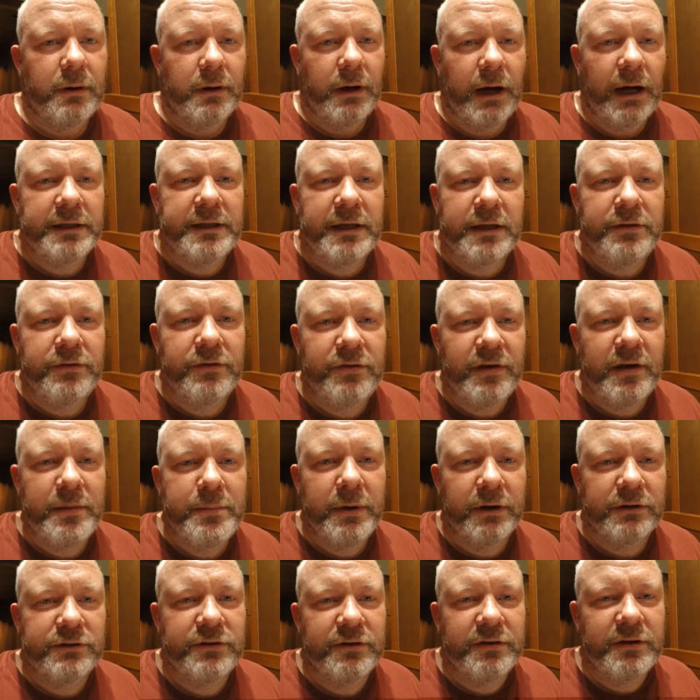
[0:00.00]
I didn't see
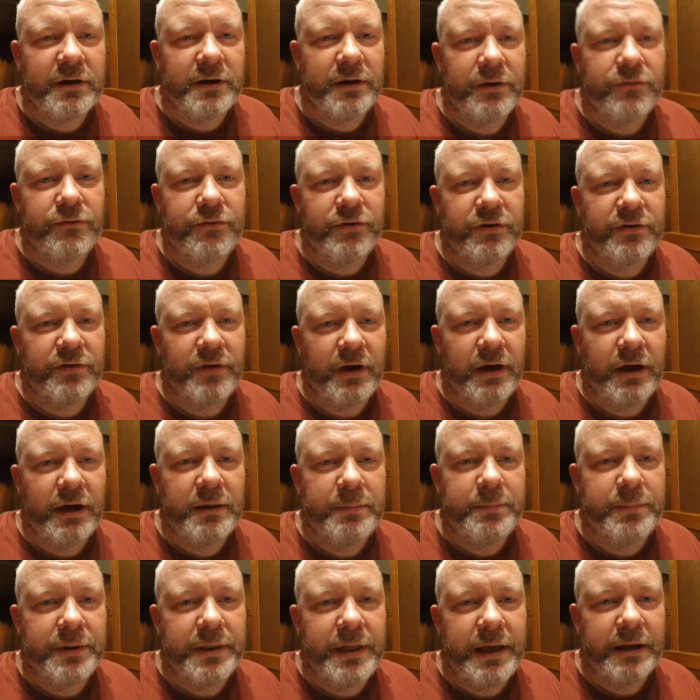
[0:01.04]
much of the countryside,
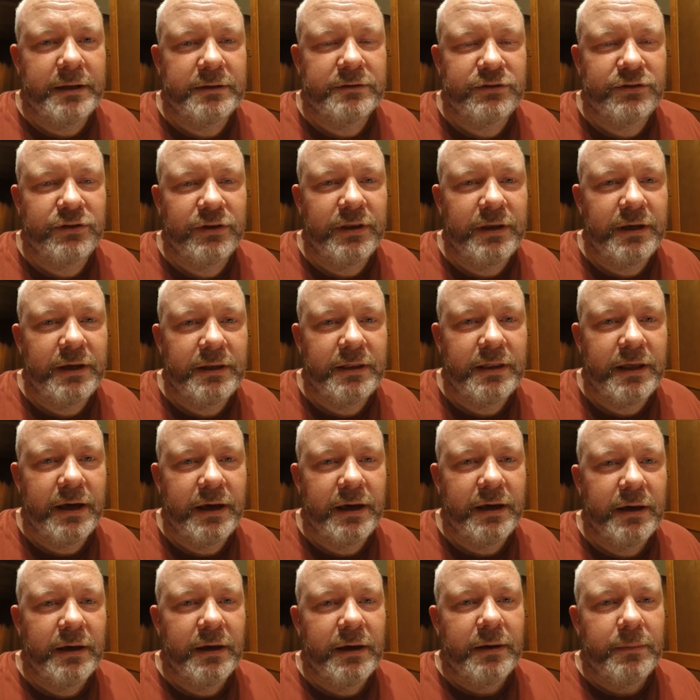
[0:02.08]
but actually
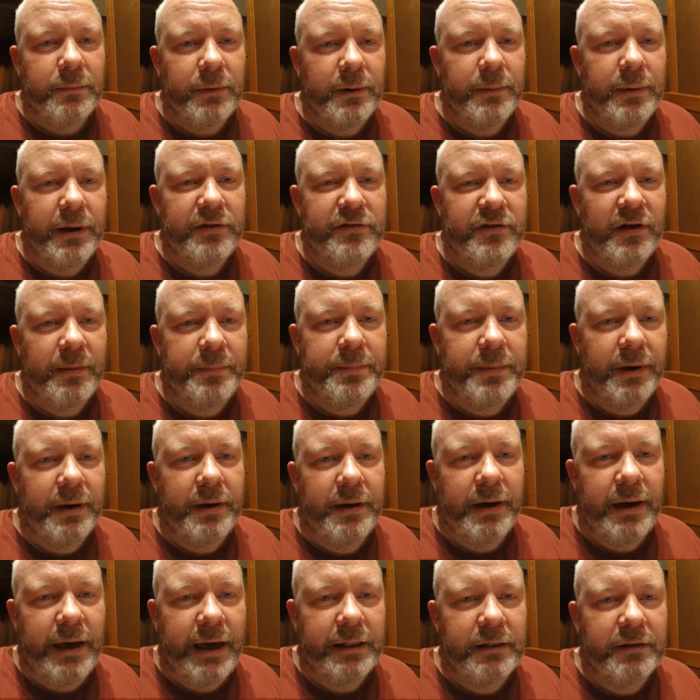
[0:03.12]
we went up
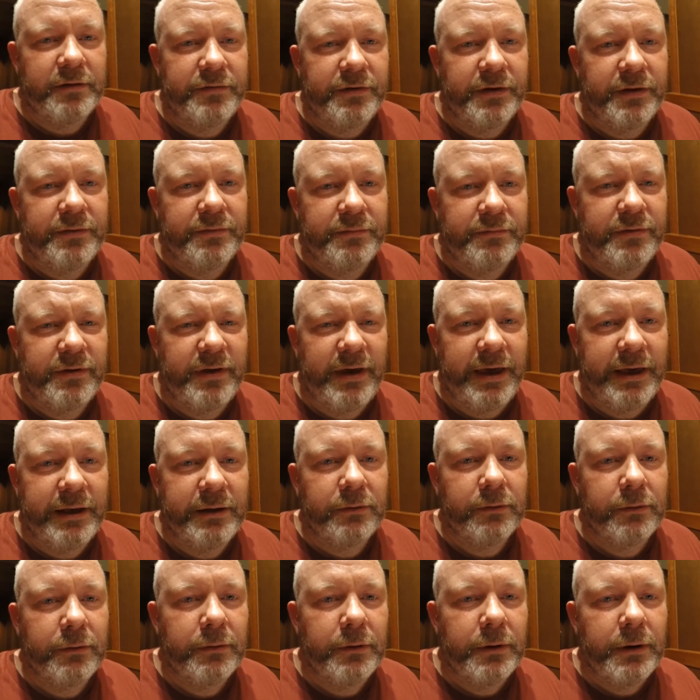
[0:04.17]
Elephant
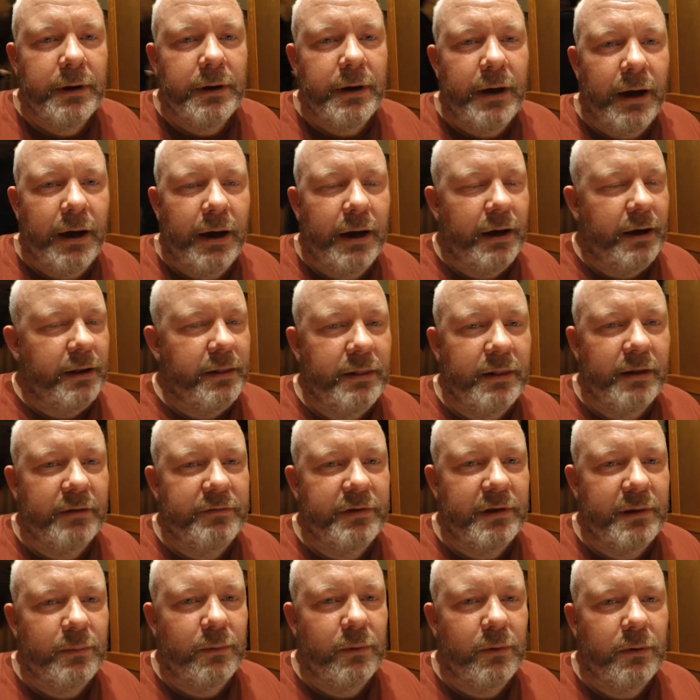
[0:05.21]
Hill, a
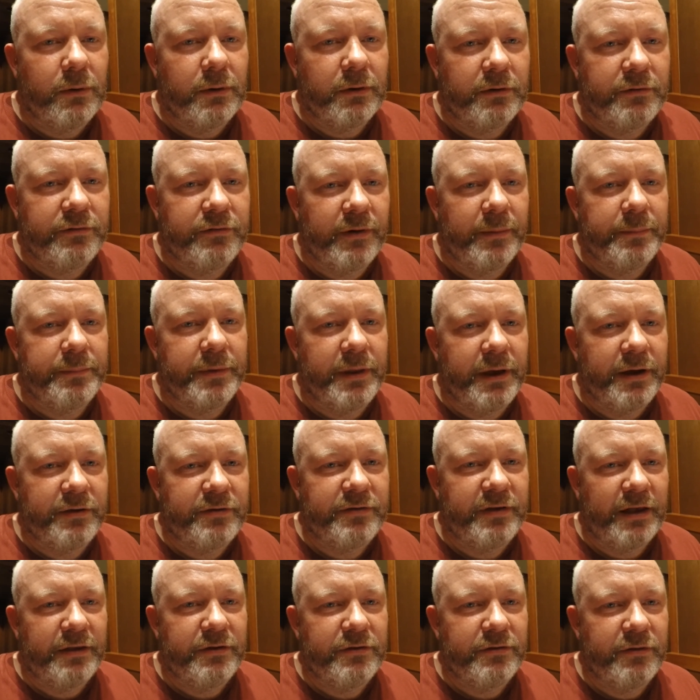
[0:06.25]
lovely walk from the
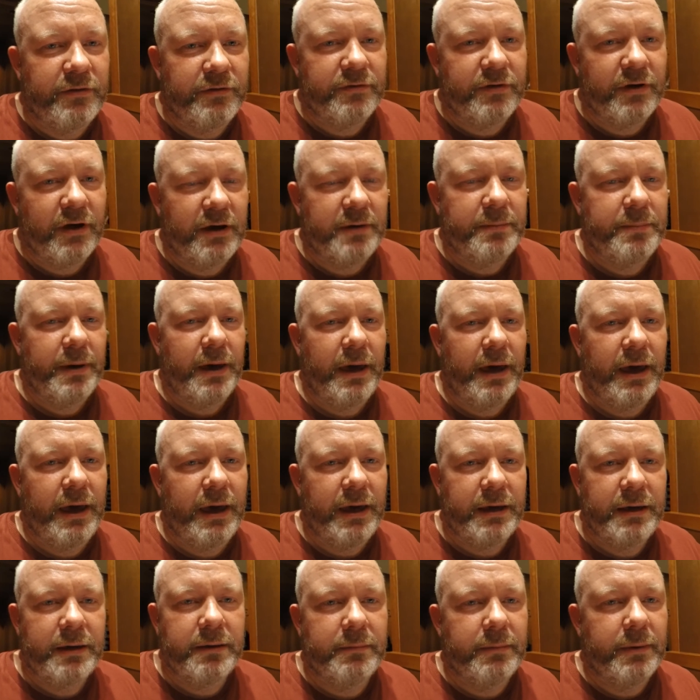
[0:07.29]
centre of
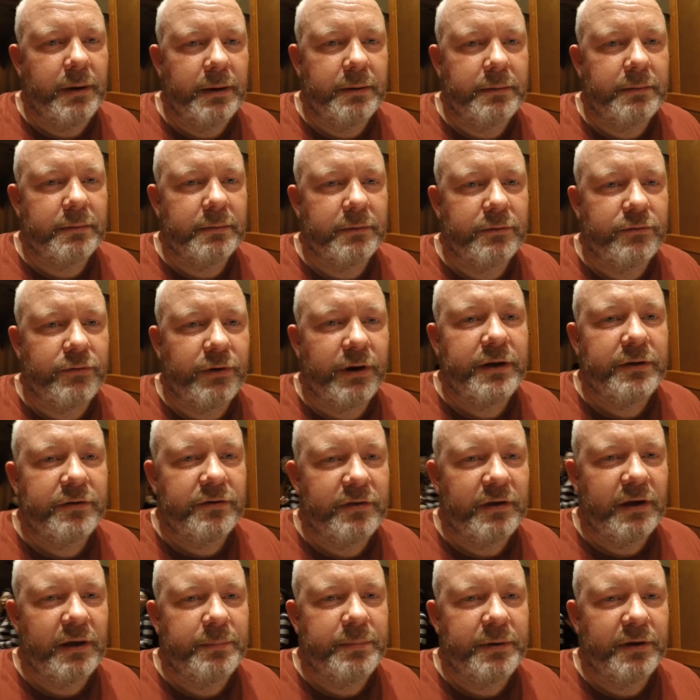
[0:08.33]
Taipei. But great to
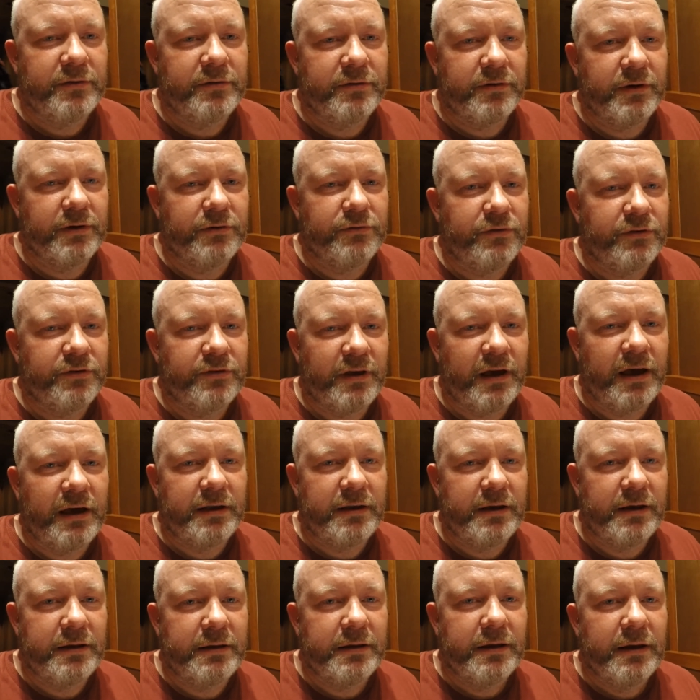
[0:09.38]
see a bit of
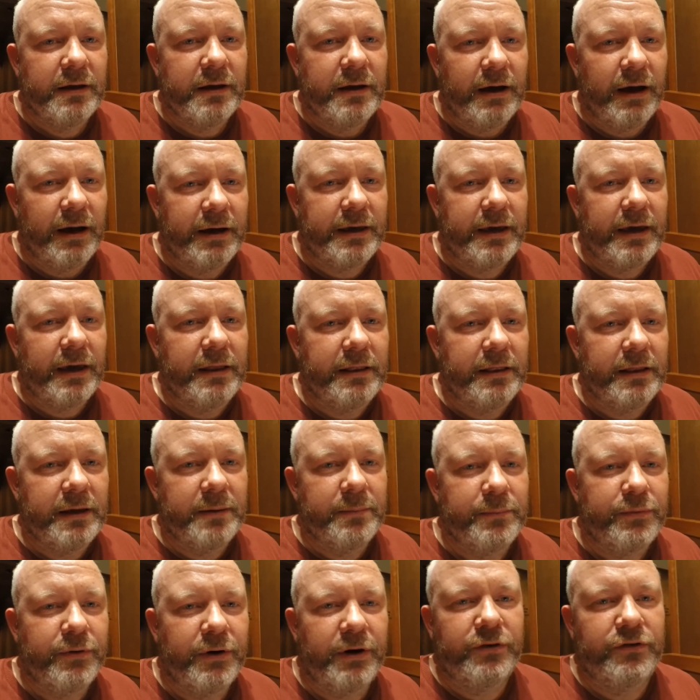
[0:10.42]
countryside, and I get the
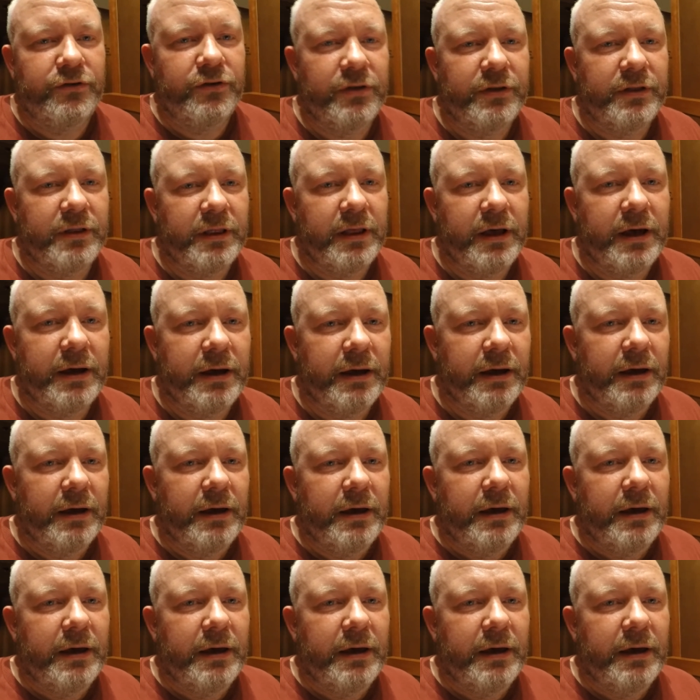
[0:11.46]
impression that